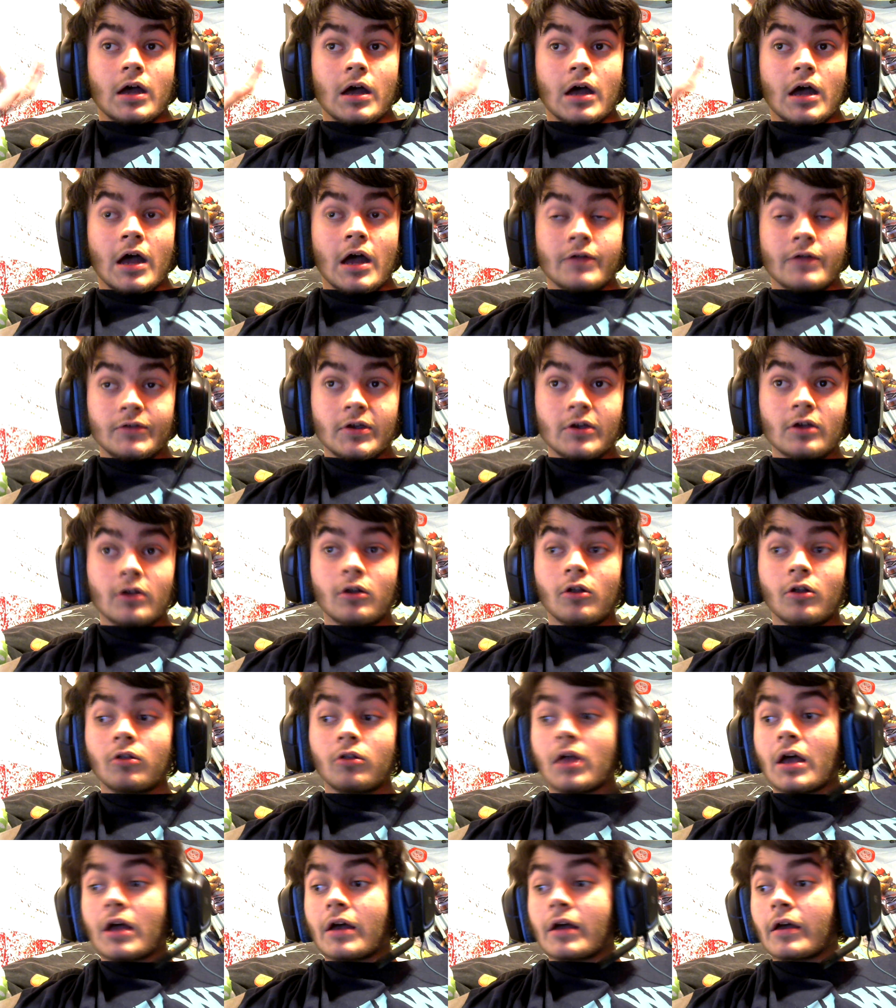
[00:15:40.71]
I'm
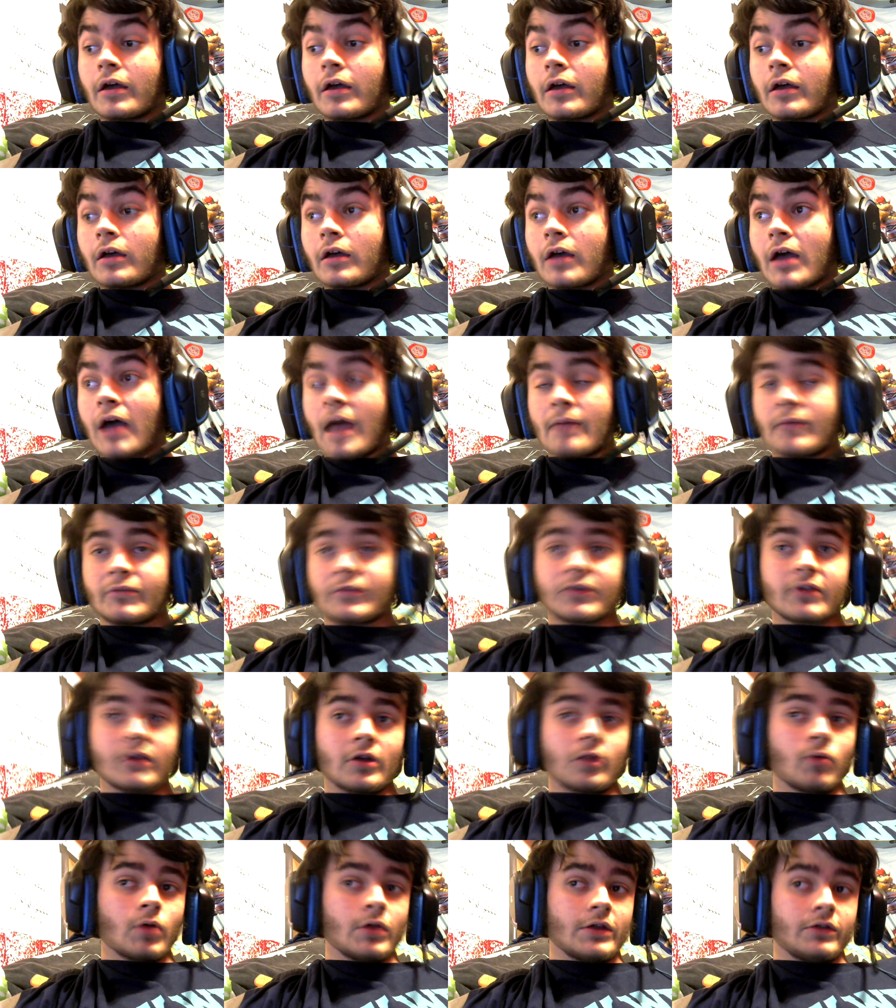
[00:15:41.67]
just
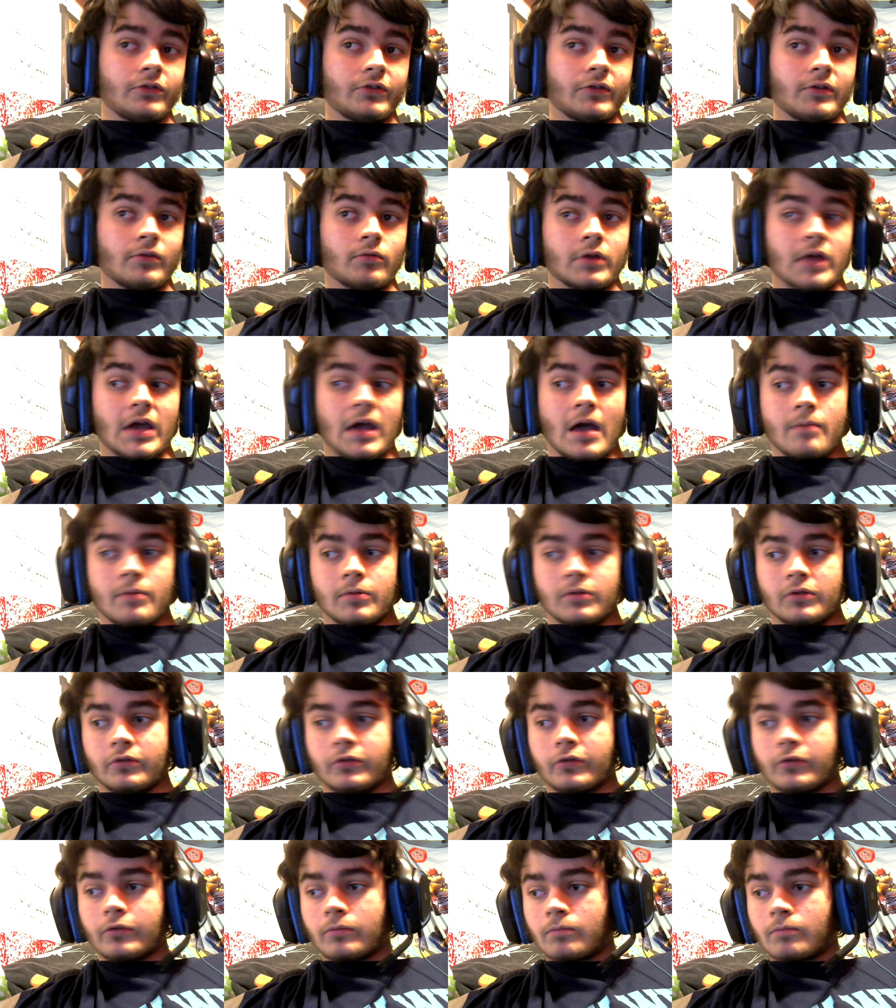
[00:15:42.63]
gonna wait and see what
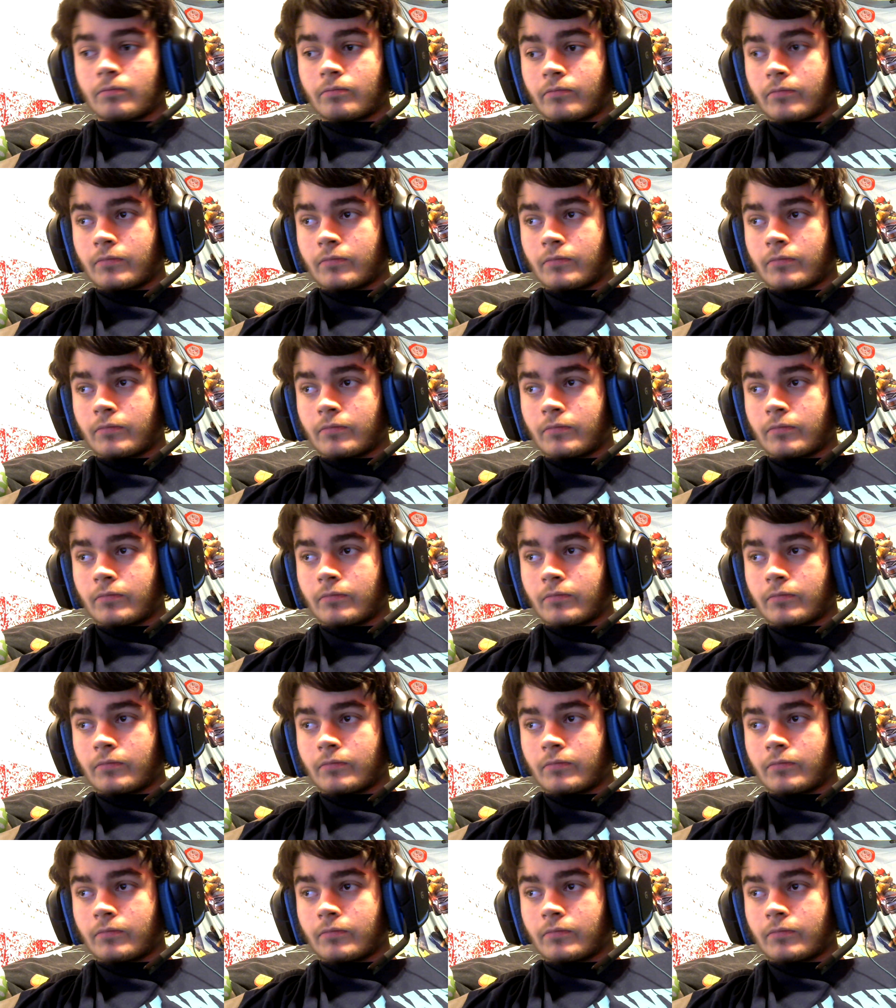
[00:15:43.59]
happens.